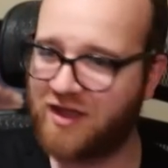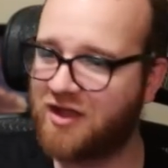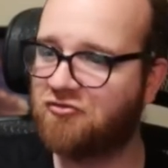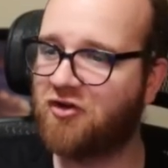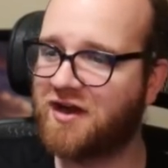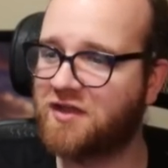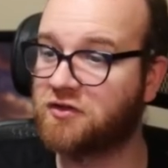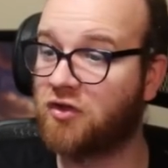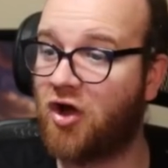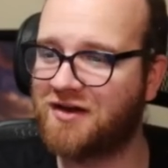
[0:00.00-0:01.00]
For any of the
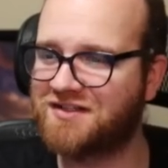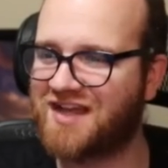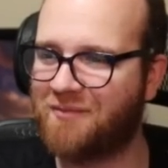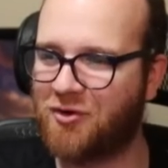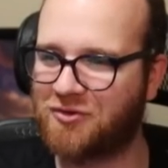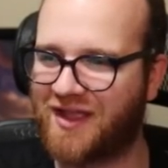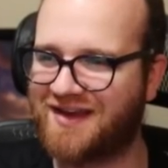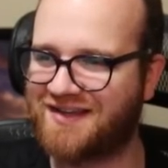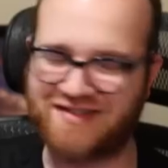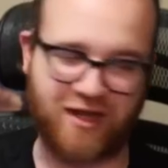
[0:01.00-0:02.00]
longtime
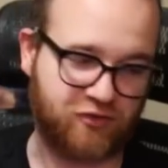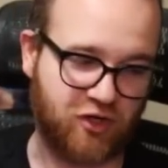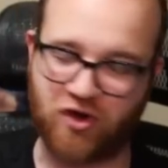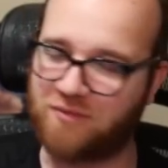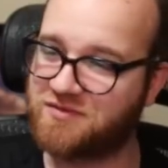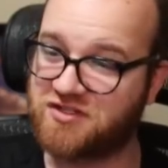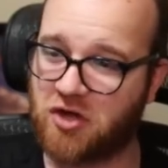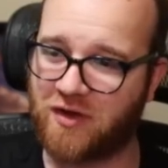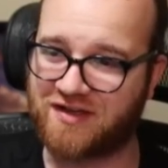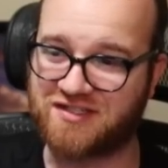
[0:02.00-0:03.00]
Hoaglandians out there,
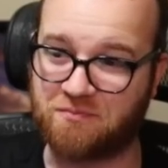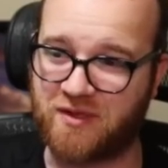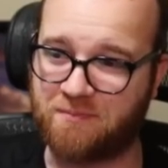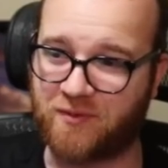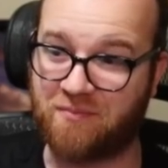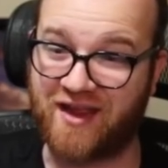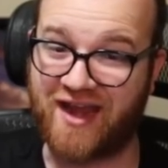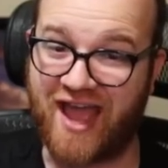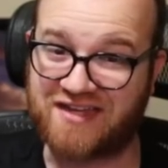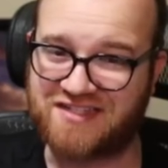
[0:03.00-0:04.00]
Cryptozoic is the people that made
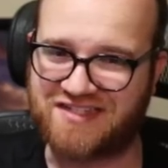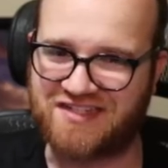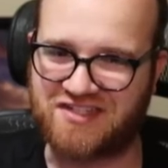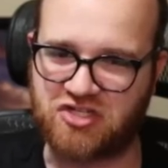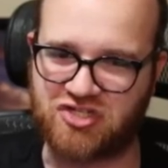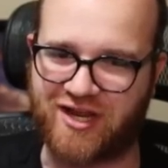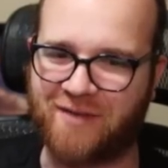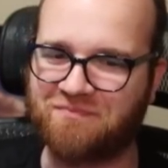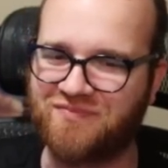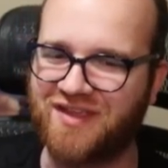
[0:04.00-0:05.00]
Hex
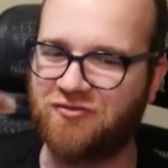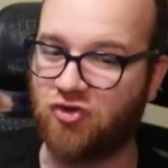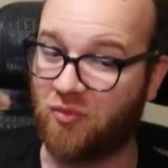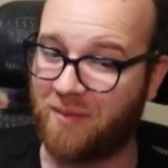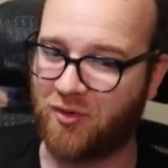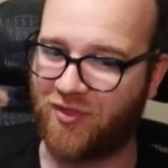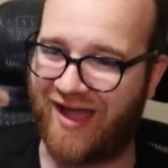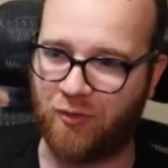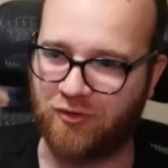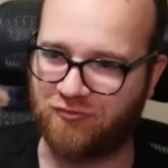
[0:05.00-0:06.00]
TCG, if you remember
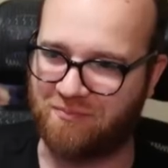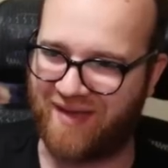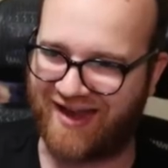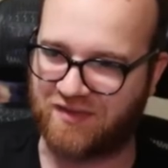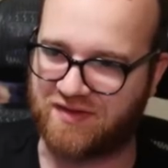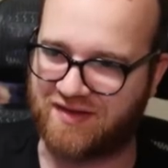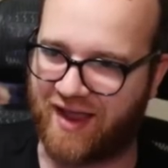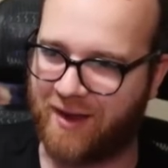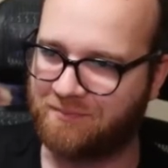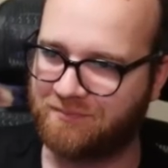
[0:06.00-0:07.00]
that one from back in the day.